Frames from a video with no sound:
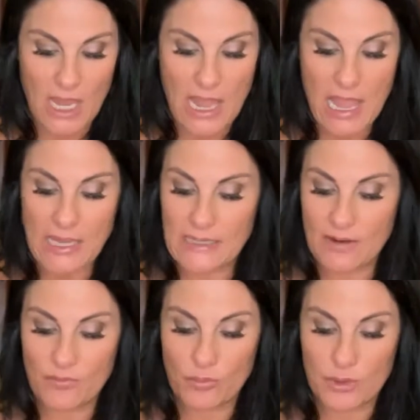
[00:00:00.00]
I had
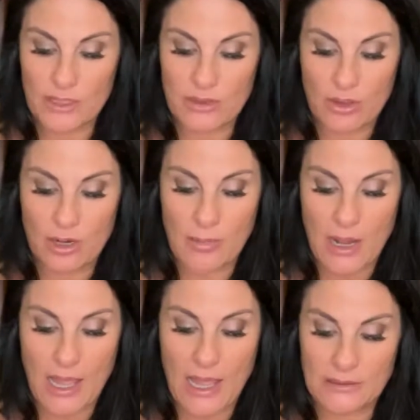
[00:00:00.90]
never really thought
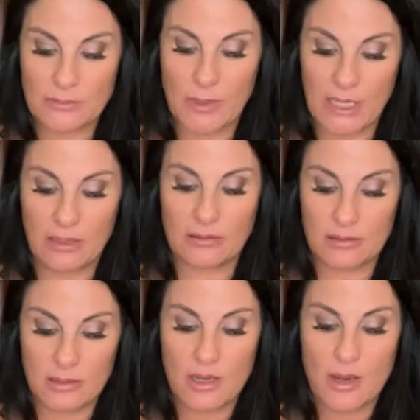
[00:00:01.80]
about high demand
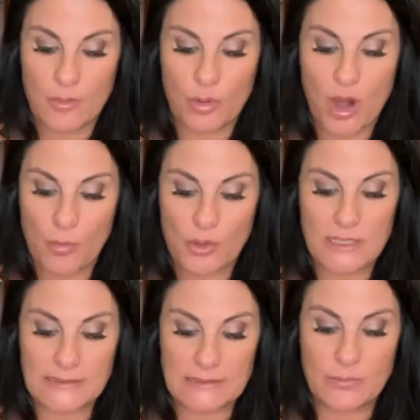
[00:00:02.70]

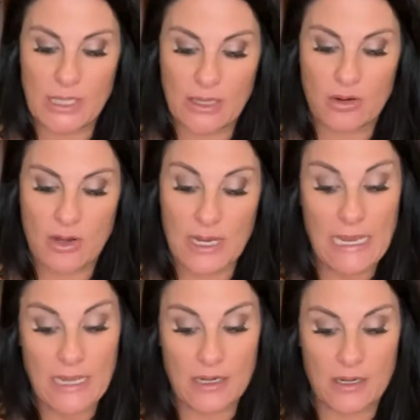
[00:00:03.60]
properties as being a great
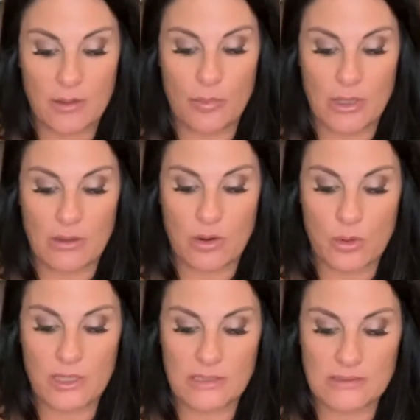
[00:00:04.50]
candidate, but
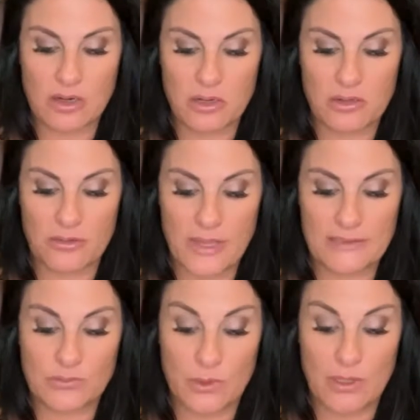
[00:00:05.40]
according to this article,
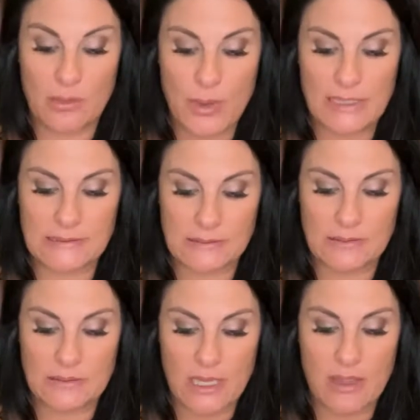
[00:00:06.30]
that's one of the
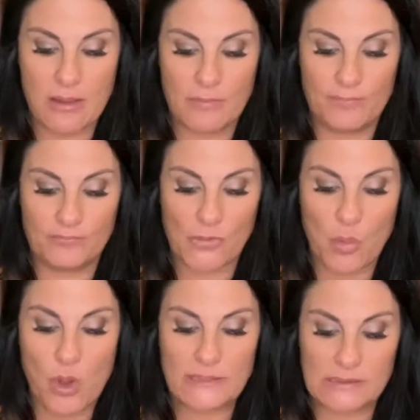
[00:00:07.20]
best
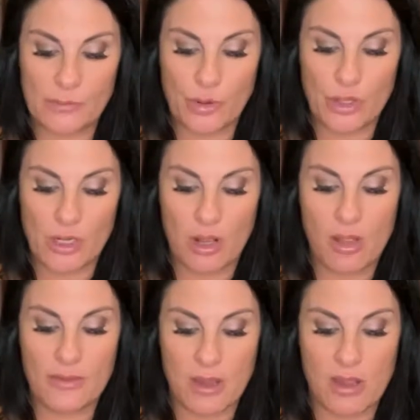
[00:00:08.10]
ones to put
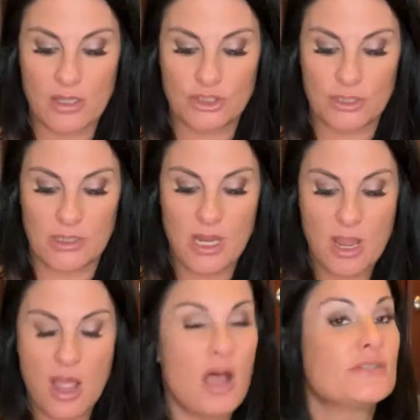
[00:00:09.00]
on the auction.
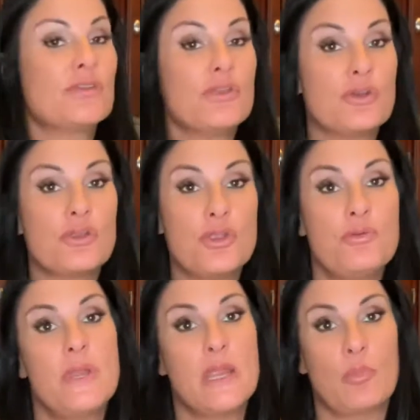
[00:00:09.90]
Also, your
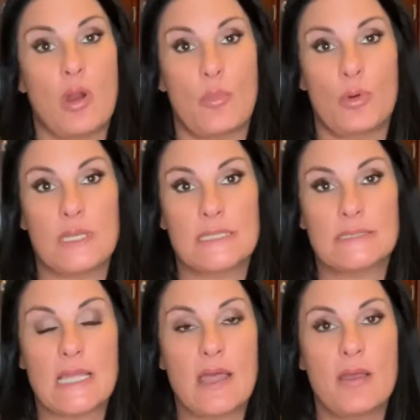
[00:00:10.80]
unique properties.
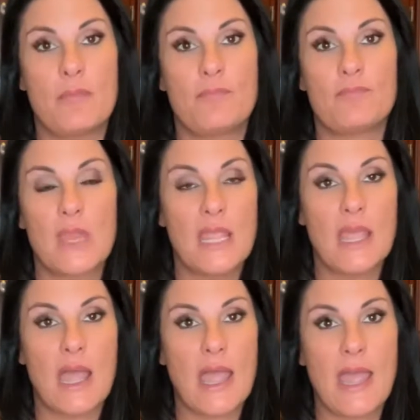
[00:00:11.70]
I
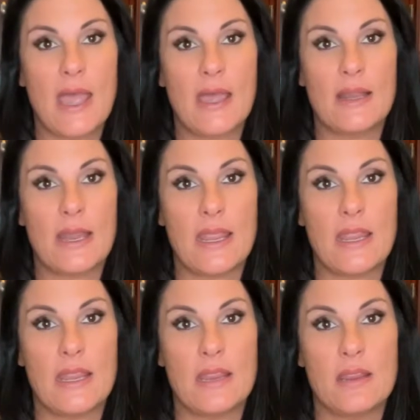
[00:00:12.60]
had
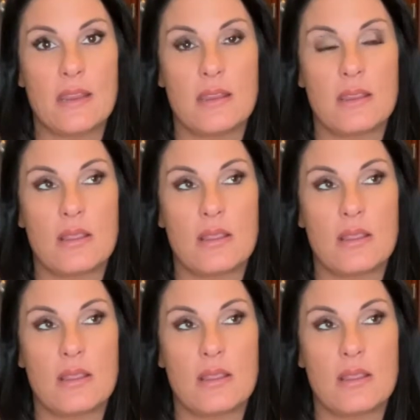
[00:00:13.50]
a